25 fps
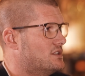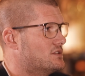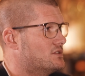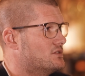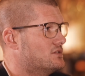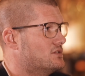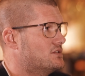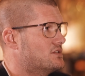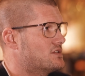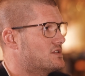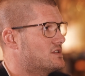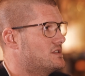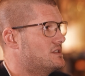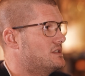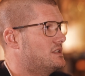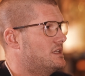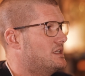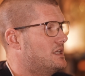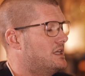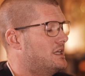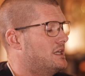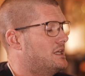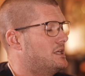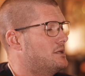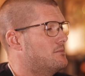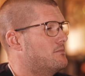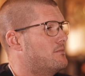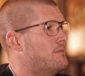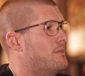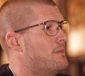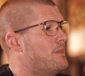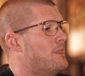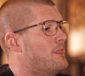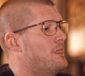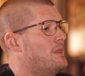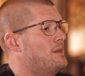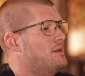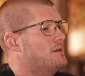our doors, and
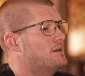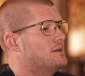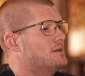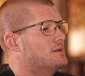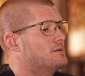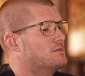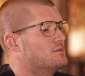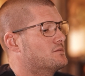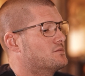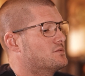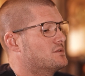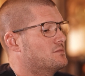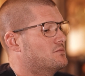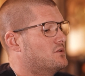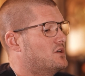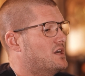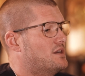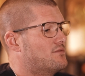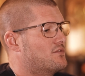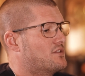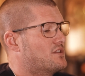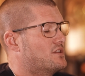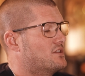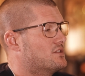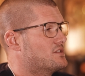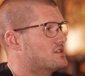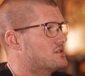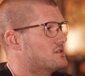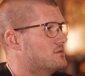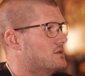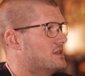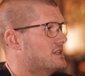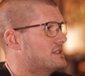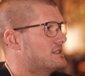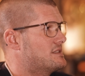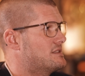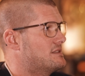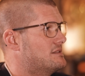we put everything onto
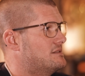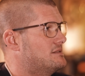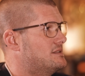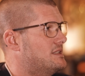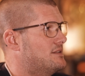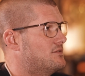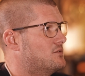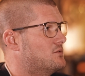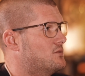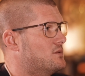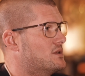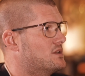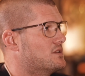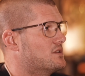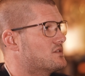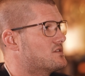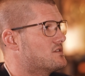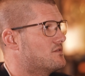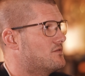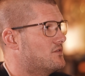ice. Everyone went onto